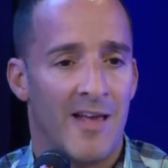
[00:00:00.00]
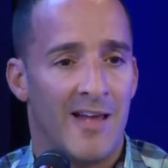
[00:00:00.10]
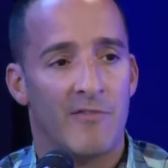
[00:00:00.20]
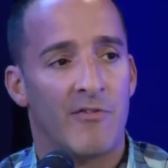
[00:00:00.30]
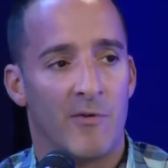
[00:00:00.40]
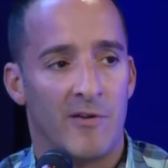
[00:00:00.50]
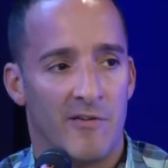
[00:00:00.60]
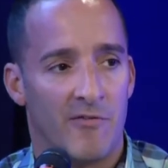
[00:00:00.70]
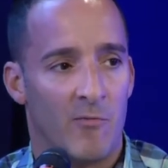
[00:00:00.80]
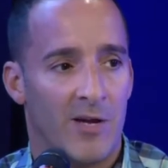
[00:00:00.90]
Is there a
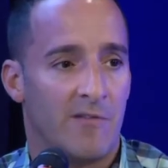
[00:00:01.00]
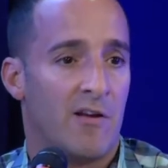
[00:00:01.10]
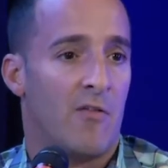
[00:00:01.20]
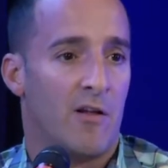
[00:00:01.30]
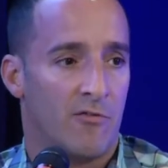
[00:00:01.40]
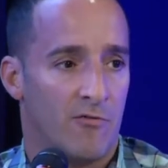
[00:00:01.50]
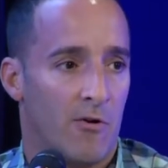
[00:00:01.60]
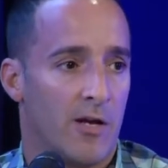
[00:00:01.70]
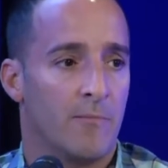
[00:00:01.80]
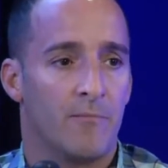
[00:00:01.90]
different way to tell that
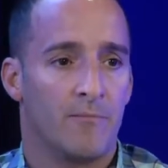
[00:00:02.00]
story?